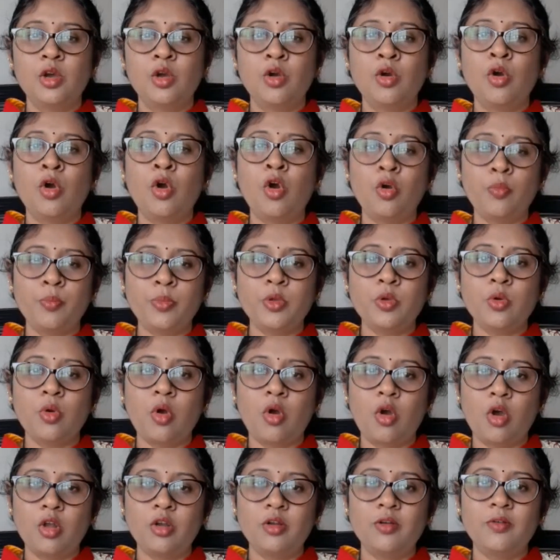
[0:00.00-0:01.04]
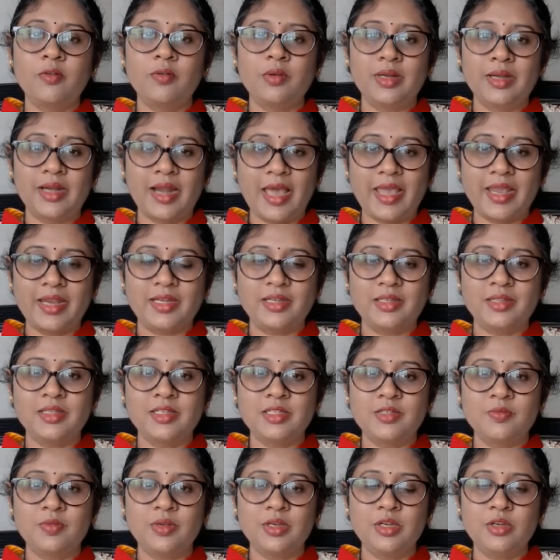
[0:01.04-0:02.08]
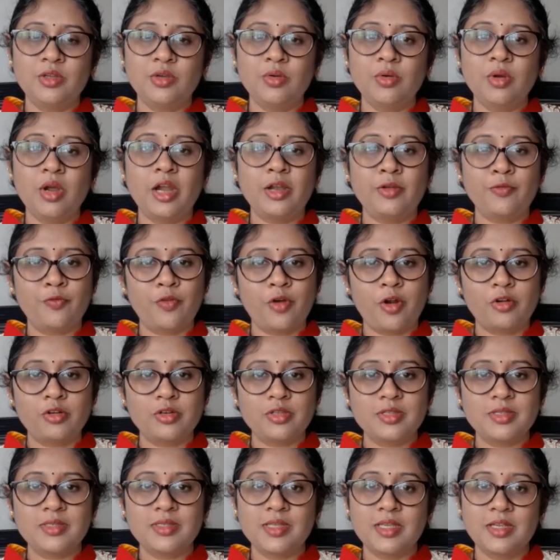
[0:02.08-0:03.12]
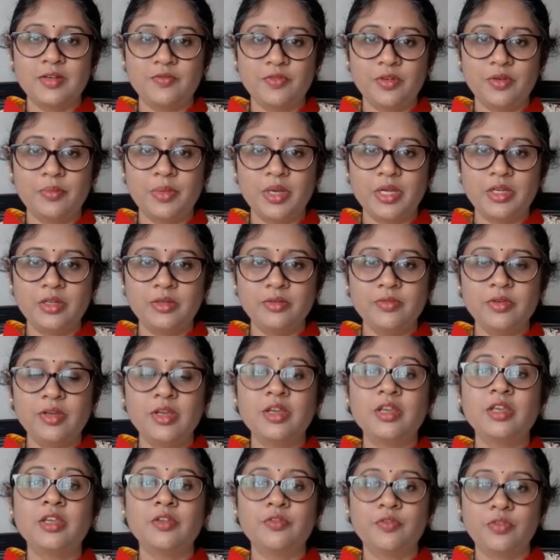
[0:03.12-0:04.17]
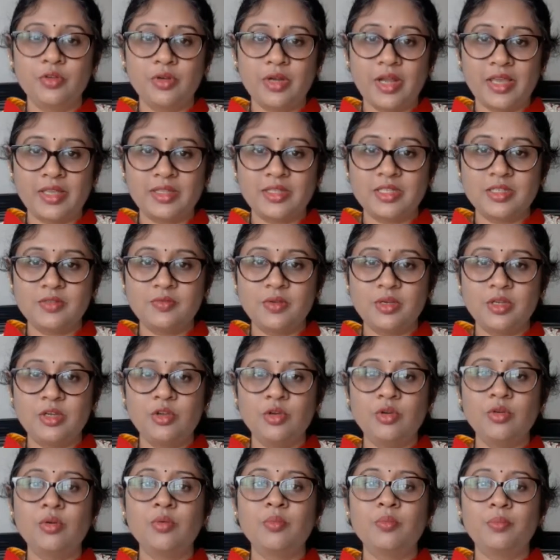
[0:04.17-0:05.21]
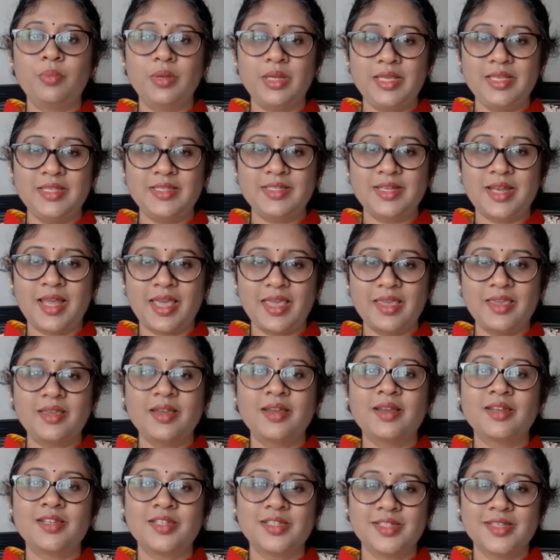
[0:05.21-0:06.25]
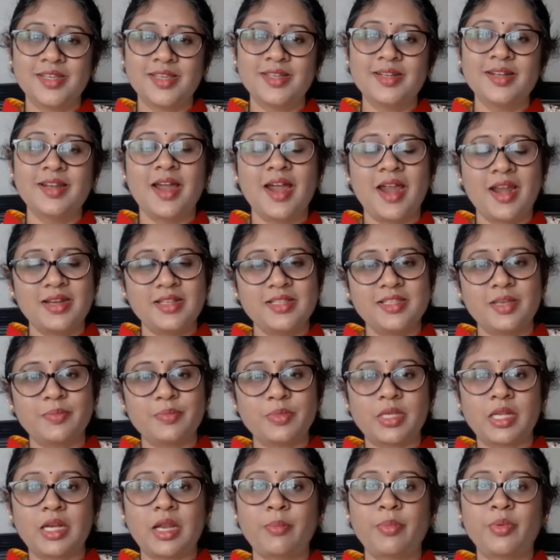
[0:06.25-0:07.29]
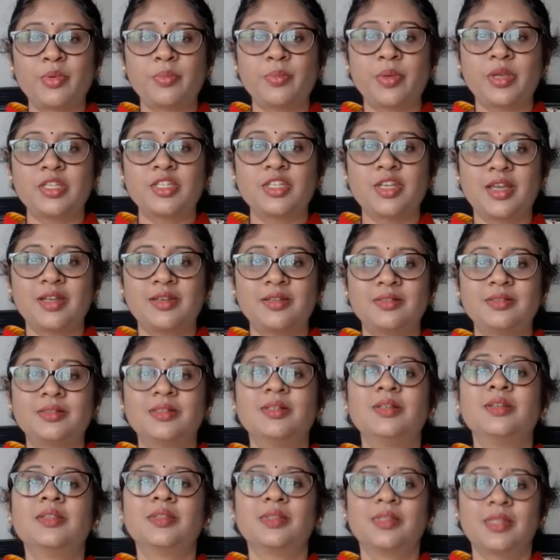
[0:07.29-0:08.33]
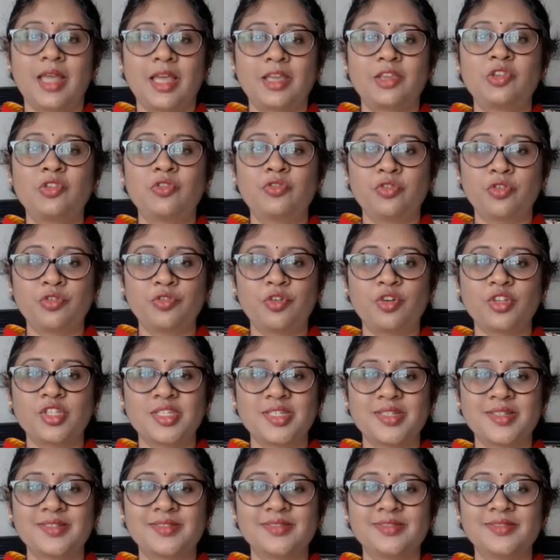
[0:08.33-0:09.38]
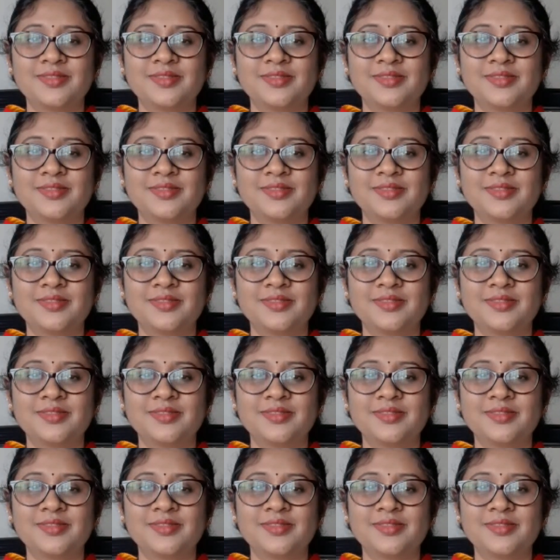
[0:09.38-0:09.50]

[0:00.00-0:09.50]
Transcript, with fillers: Hope you all liked this video and found this informative. If you like this video, please like, share and subscribe to my channel. Thank you for watching.